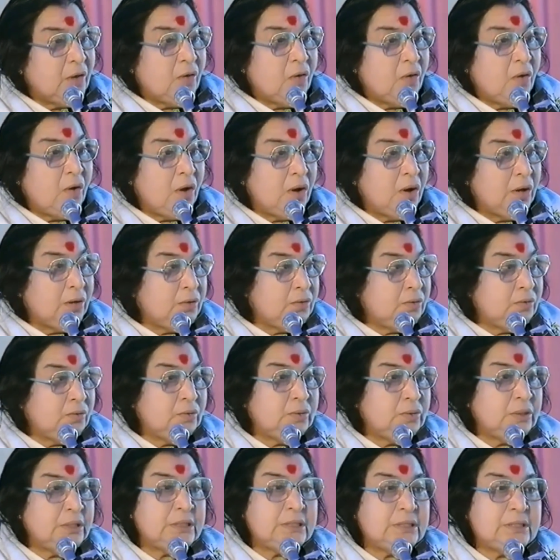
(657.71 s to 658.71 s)
or to
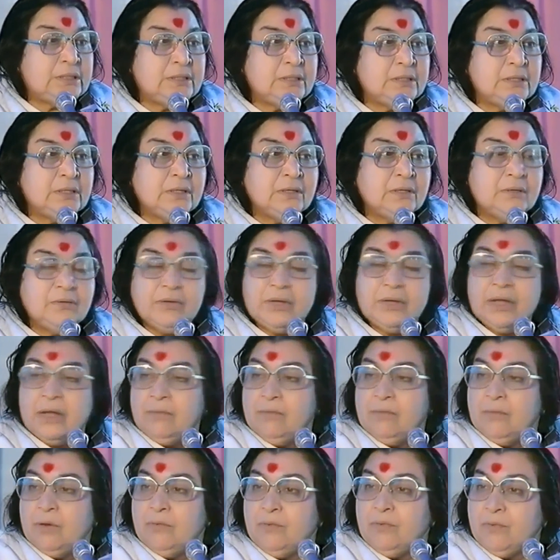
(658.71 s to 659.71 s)
this
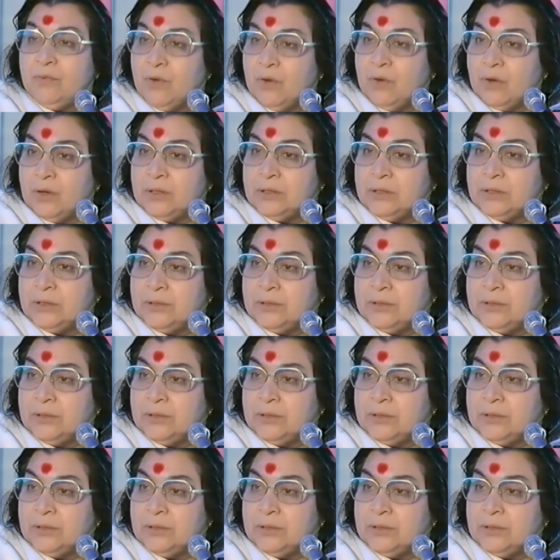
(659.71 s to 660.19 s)
realm of God.